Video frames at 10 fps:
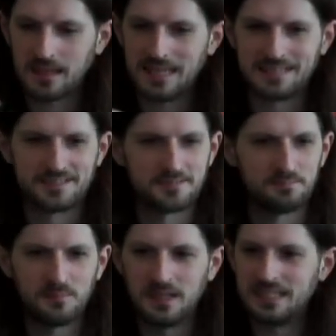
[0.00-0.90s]
it's
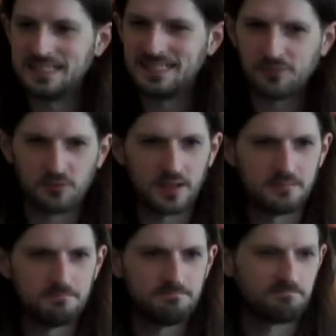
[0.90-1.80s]

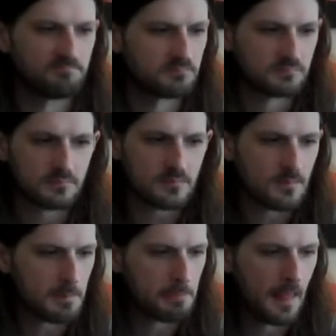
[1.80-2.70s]
different.
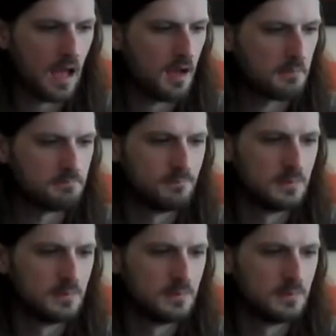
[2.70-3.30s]
Um,